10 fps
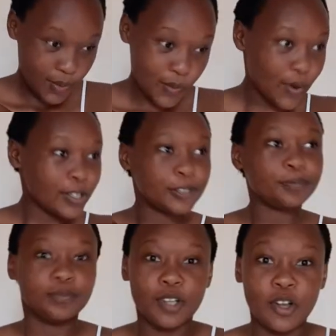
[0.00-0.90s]

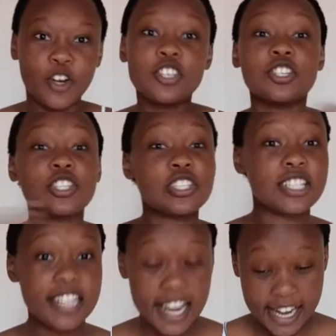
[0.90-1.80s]
Well, not just
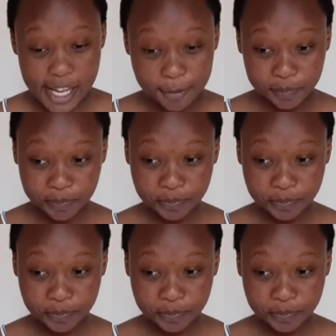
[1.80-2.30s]
today now.